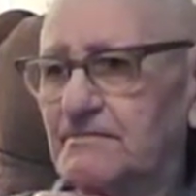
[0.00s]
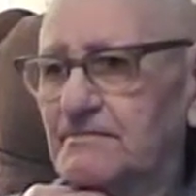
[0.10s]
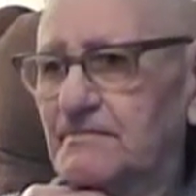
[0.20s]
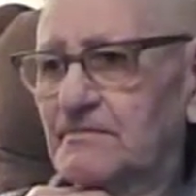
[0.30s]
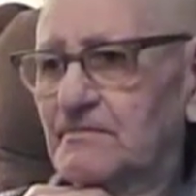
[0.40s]

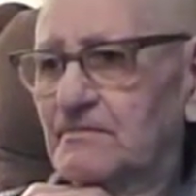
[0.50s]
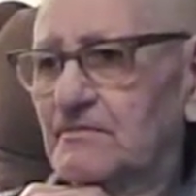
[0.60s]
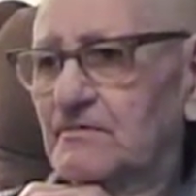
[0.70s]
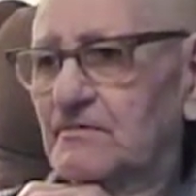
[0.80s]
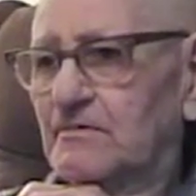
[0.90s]
Did you
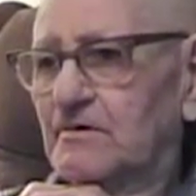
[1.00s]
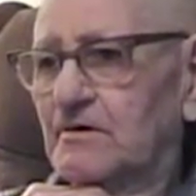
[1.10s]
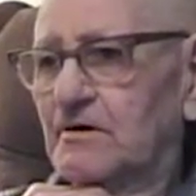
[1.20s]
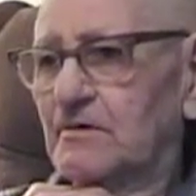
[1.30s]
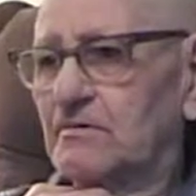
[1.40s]
have
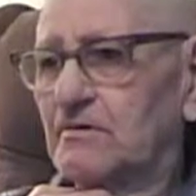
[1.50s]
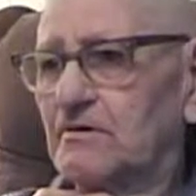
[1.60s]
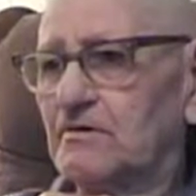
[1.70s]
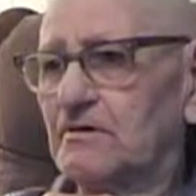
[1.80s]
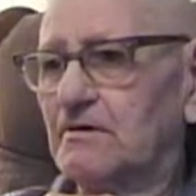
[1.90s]

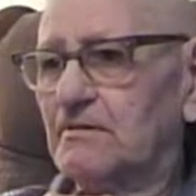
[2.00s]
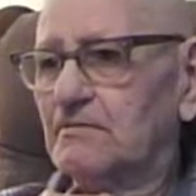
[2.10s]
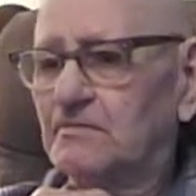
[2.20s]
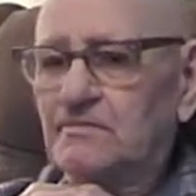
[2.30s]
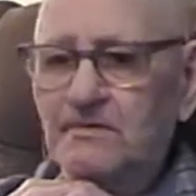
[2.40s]
electricity in
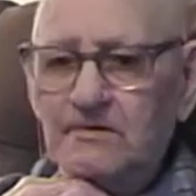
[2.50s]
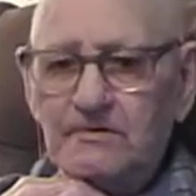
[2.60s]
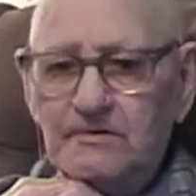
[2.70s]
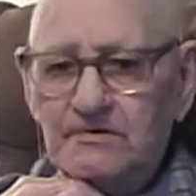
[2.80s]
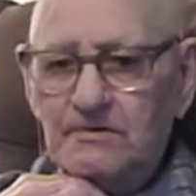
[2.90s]
your house
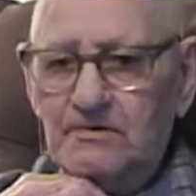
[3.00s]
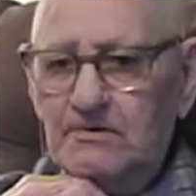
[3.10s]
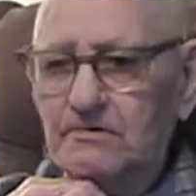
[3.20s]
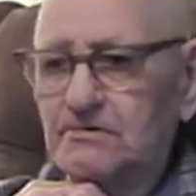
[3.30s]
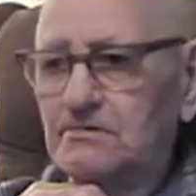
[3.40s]
when you were
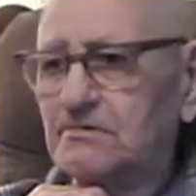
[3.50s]
growing up?